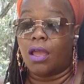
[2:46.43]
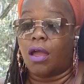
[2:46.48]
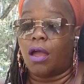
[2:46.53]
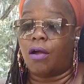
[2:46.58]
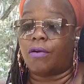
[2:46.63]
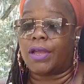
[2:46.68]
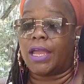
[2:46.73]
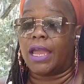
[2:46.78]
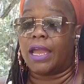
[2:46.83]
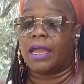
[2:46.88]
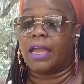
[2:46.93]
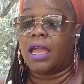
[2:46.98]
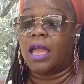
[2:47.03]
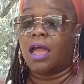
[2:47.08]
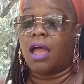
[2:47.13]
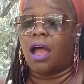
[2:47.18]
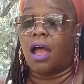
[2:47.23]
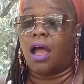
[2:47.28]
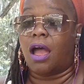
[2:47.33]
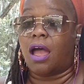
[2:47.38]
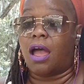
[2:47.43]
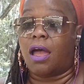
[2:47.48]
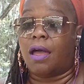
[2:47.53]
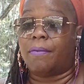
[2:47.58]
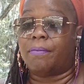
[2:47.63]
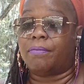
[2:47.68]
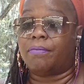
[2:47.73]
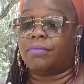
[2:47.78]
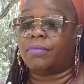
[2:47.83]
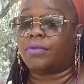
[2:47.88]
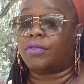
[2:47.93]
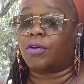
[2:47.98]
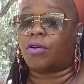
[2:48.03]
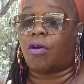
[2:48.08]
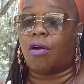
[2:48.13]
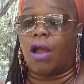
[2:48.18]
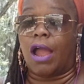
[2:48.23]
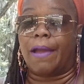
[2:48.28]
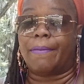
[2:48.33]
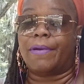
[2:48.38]
Okay, the
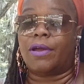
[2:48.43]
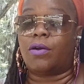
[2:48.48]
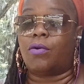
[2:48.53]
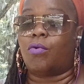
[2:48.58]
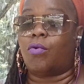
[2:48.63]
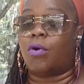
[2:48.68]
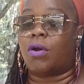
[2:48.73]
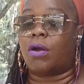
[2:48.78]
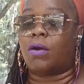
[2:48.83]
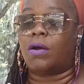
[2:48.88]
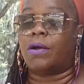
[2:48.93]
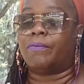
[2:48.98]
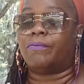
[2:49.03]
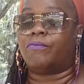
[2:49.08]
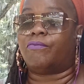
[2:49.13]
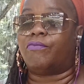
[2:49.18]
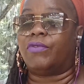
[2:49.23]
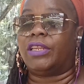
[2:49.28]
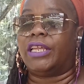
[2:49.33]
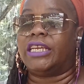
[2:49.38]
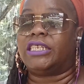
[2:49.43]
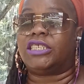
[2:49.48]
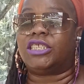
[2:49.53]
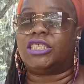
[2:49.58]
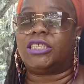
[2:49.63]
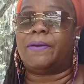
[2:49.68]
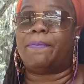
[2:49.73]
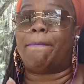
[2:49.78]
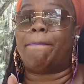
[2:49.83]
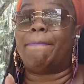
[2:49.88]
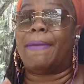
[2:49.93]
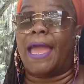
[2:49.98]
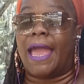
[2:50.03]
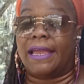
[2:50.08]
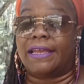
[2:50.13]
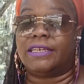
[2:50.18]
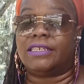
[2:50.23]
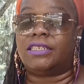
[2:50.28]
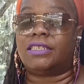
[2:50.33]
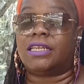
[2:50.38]
karma or relationship
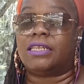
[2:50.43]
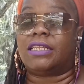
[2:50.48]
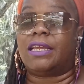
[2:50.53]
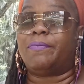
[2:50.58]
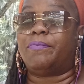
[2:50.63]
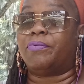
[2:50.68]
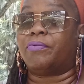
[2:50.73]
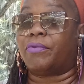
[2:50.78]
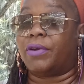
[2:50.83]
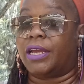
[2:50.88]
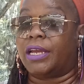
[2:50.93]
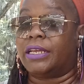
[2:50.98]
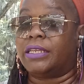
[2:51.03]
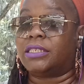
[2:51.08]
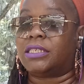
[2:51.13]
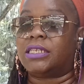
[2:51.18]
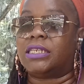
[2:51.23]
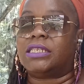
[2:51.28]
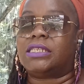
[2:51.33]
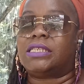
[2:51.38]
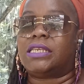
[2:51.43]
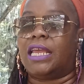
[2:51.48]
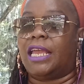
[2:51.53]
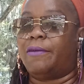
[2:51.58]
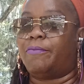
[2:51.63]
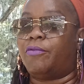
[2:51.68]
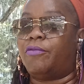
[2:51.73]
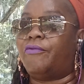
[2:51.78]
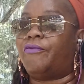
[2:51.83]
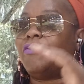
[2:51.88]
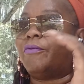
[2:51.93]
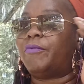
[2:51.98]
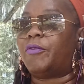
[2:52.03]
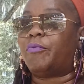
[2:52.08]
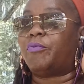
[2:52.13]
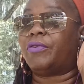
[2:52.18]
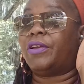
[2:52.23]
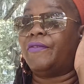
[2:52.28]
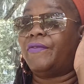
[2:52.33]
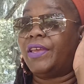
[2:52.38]
baggage that they bring into the table from the
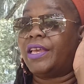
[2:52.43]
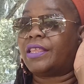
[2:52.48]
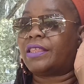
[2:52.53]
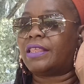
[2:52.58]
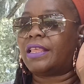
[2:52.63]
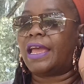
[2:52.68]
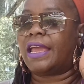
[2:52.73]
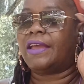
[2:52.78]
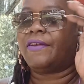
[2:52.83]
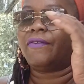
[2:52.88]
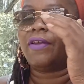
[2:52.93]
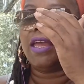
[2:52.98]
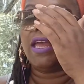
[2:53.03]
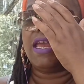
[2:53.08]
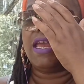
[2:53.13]
previous life